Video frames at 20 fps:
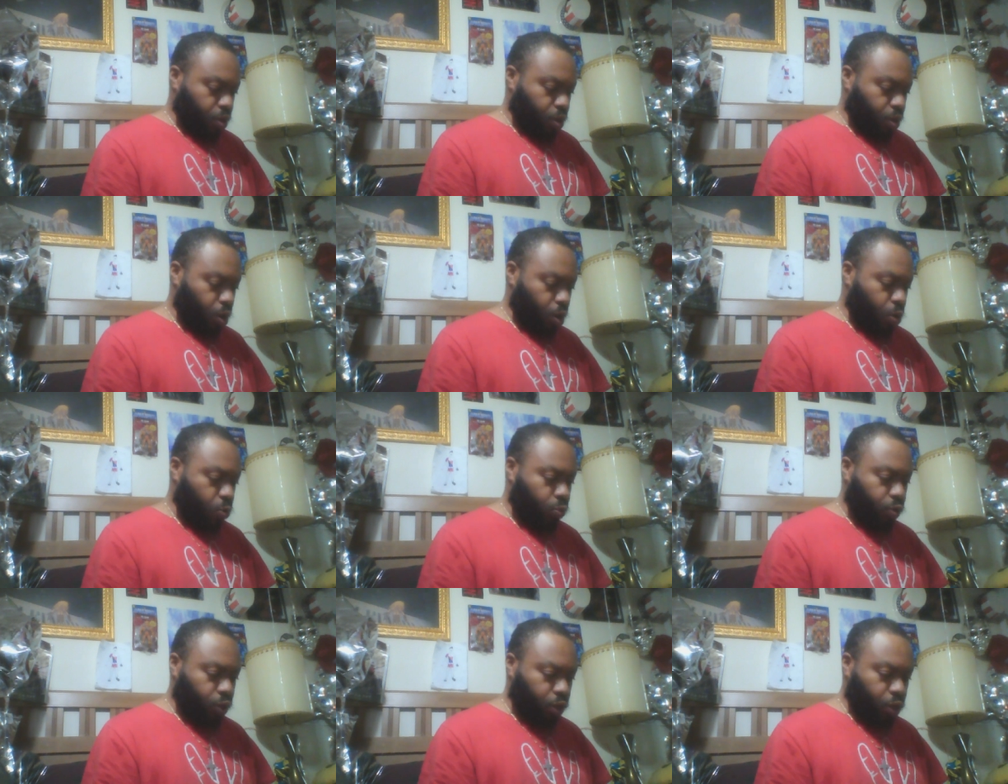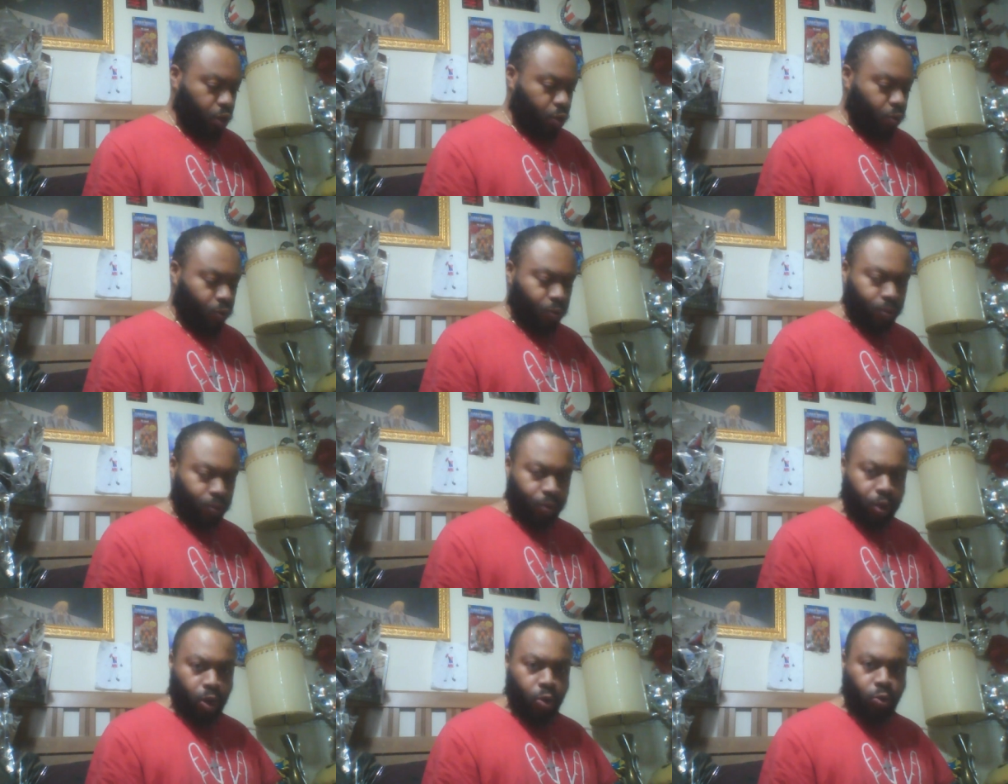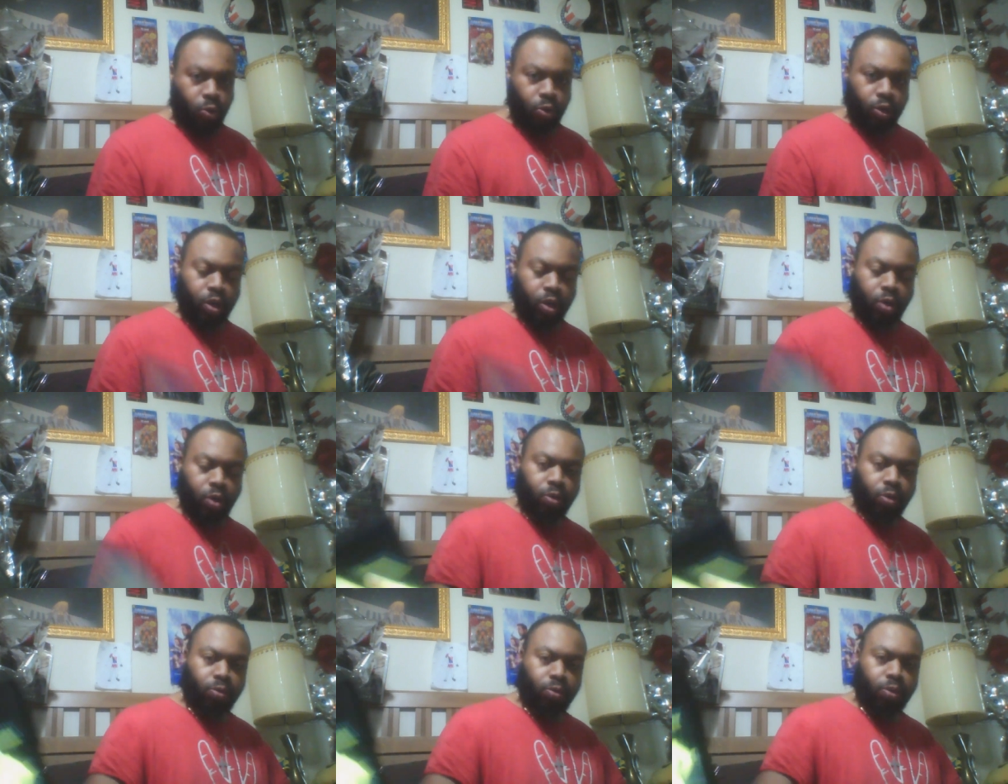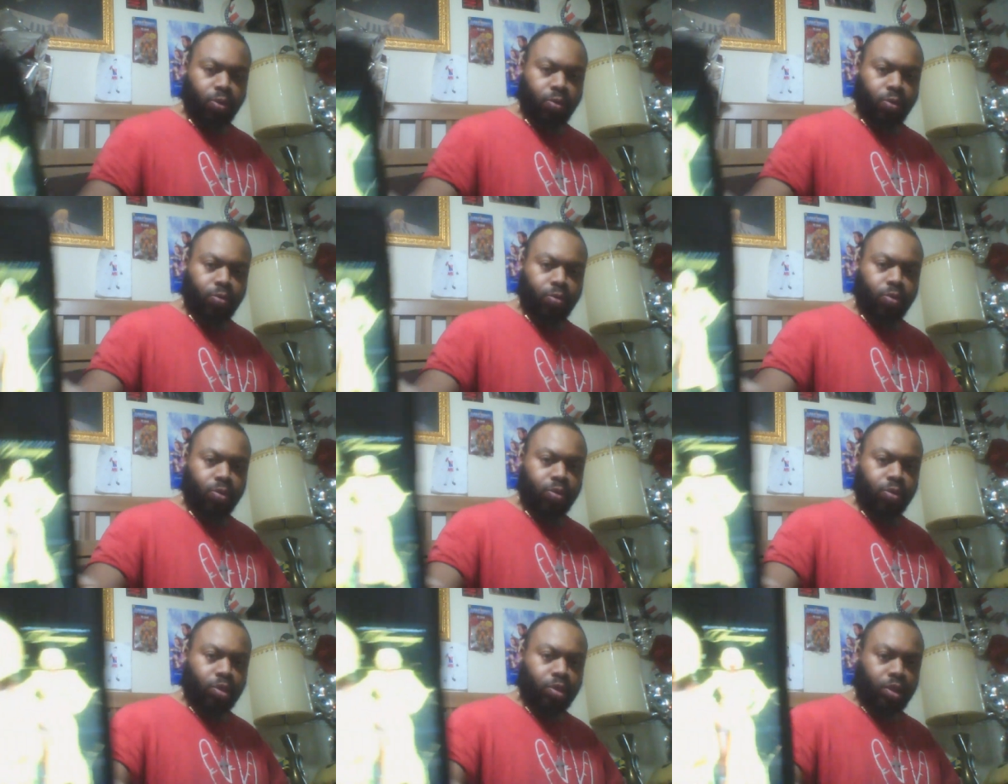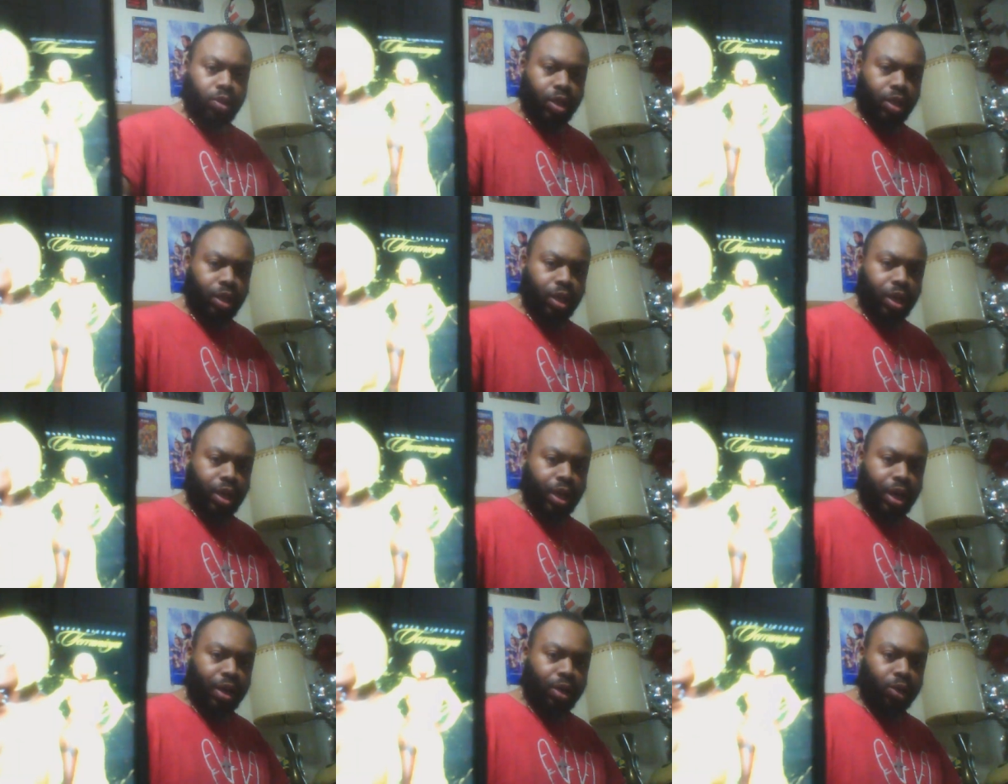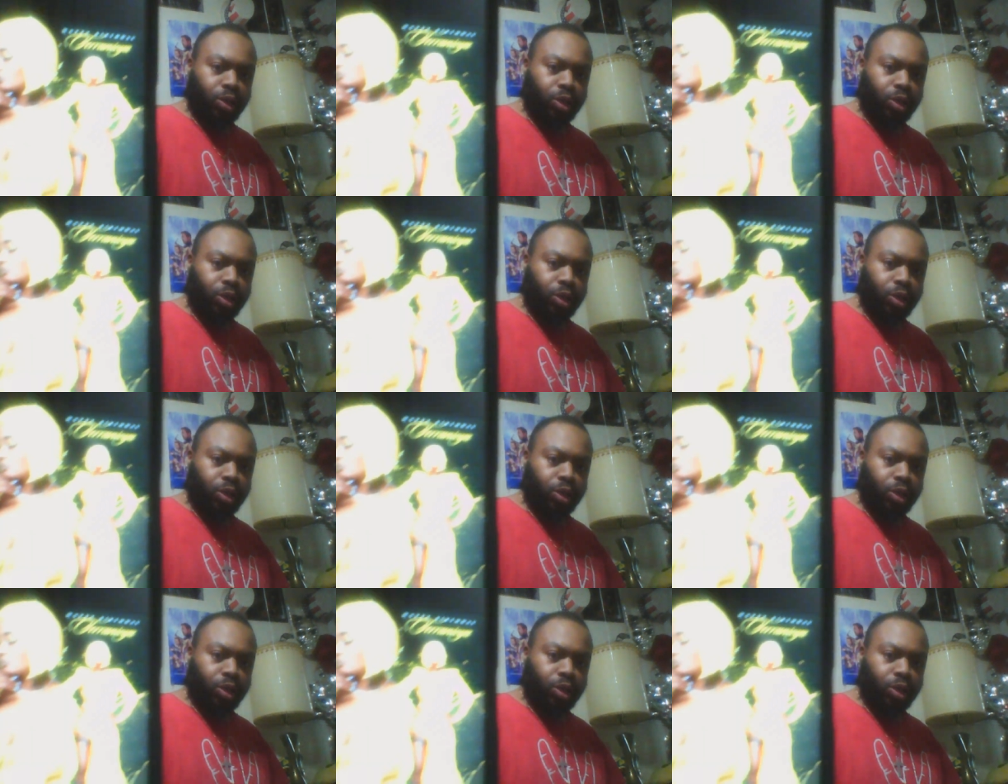Golden on her. So check that out.